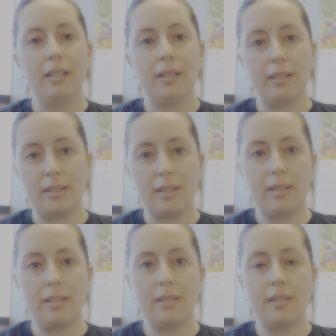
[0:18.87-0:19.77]
This
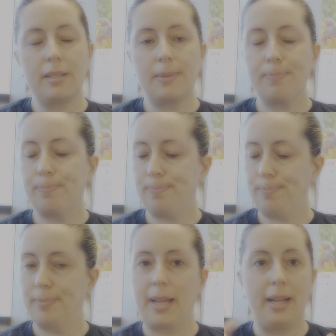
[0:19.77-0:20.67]
is,
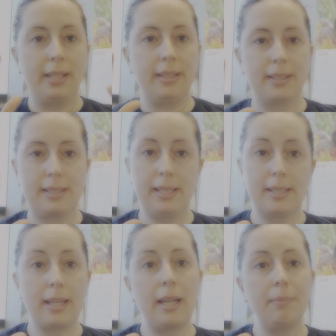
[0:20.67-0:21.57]
I think, the
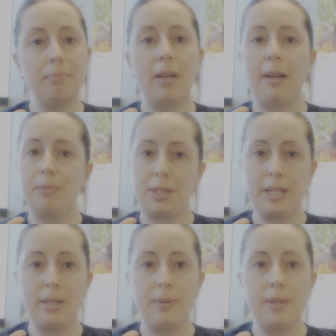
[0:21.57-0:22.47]
6th time I'm trying
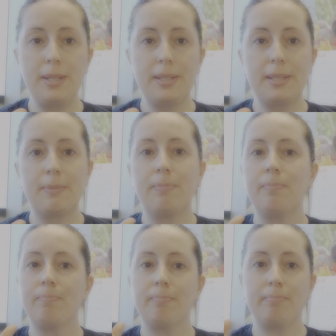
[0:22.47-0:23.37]
to do this
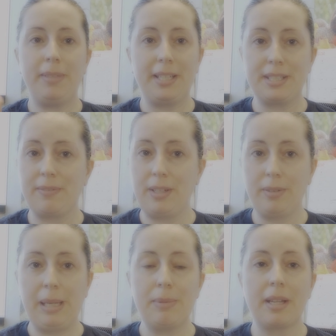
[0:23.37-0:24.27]
because the video
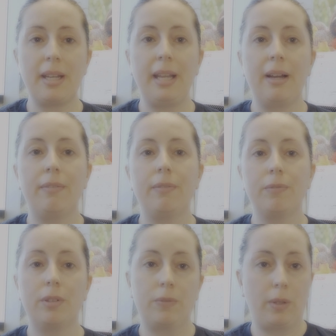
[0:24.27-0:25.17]
keeps cutting out
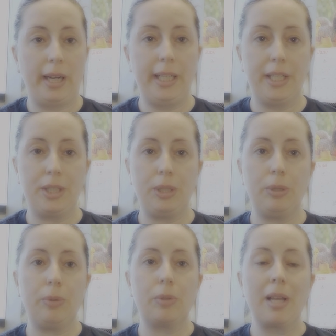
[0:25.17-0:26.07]
for a variety of
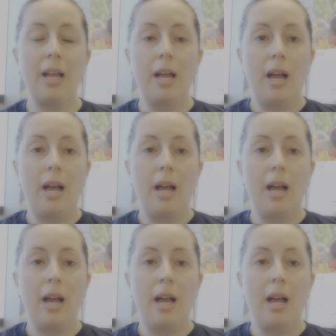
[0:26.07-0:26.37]
issues.